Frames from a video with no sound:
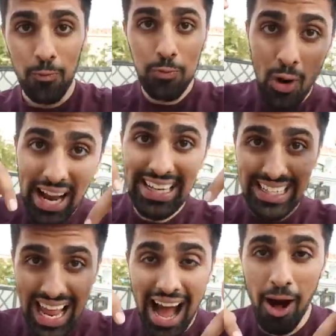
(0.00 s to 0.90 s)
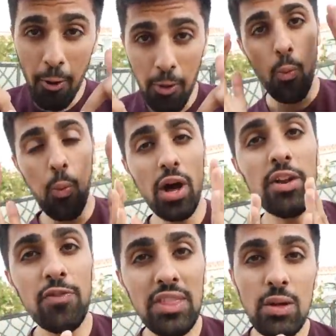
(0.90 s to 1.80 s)
right now, one
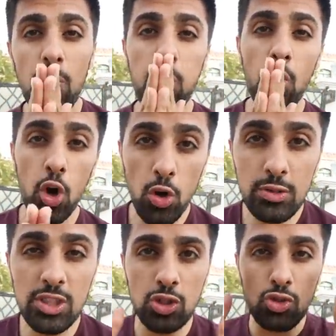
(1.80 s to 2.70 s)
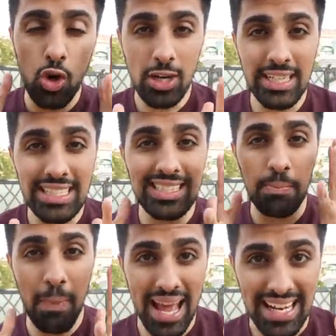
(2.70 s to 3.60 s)
of the world's strongest
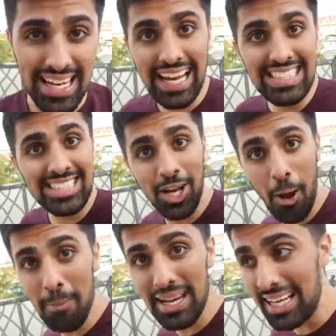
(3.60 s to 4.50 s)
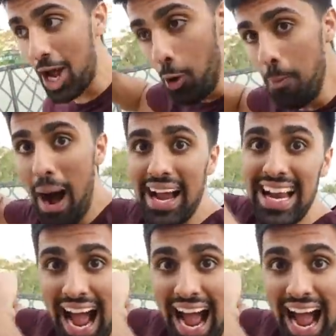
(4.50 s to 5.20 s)
men is coming to my